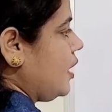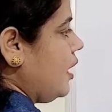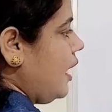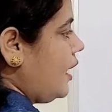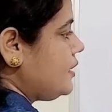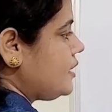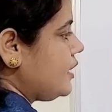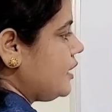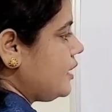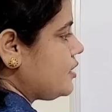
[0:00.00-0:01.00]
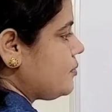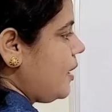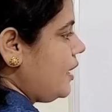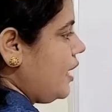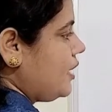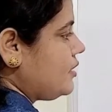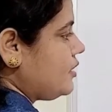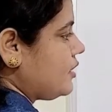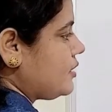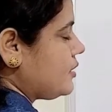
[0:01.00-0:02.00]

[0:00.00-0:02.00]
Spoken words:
and here is my address.